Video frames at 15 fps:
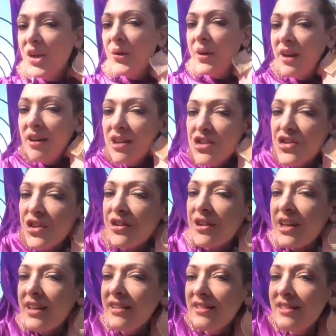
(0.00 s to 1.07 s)
Going on a
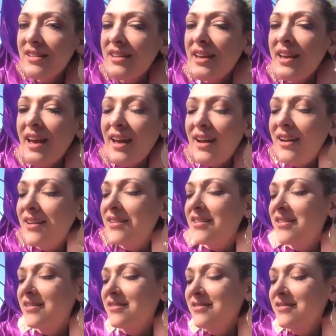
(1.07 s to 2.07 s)
journey, looking at it,